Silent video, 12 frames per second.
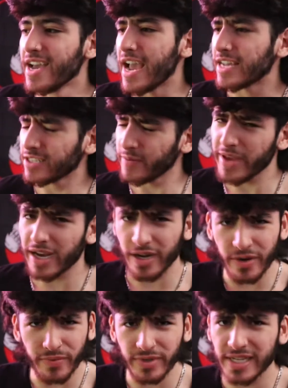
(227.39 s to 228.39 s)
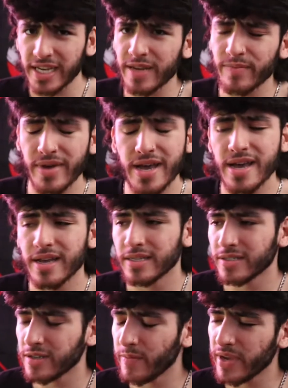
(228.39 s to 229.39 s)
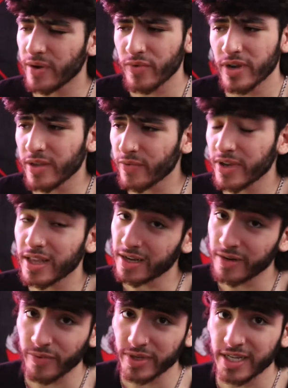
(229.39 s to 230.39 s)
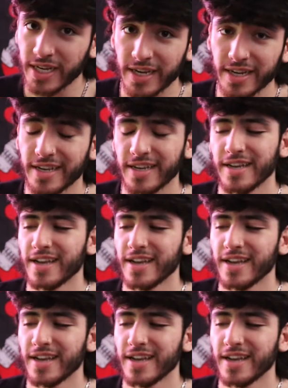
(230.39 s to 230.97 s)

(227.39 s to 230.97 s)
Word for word: It's gonna be a good routine, man. It's gonna be a really, really good routine.